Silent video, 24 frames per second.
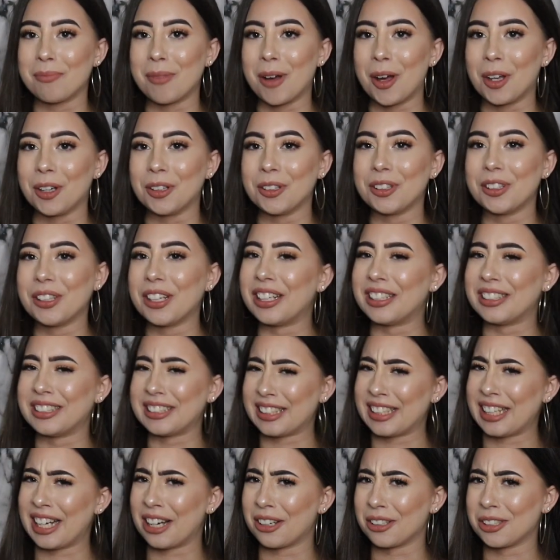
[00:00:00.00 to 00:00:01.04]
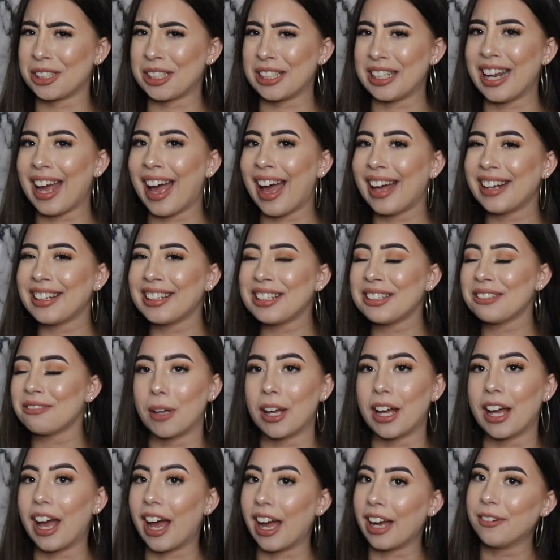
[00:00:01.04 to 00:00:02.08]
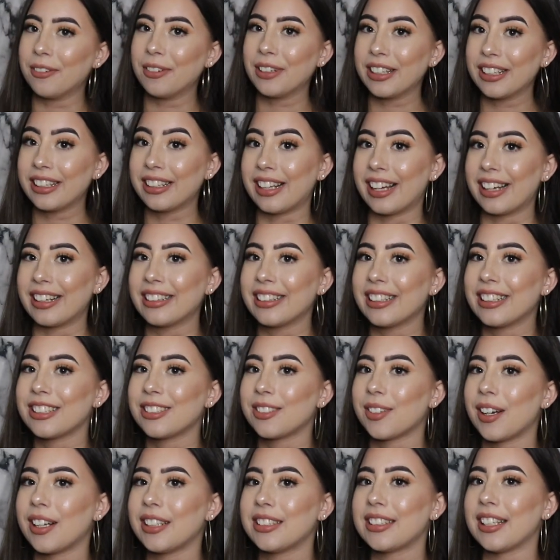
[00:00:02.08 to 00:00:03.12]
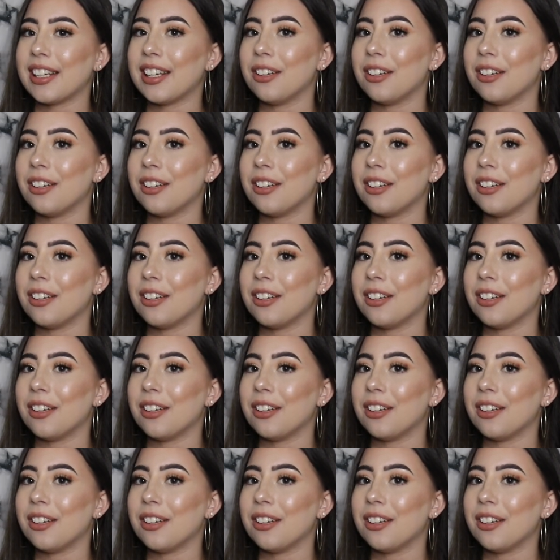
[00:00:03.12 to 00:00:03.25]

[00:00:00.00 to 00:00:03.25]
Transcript: model and see how she had it, but I really like this dress.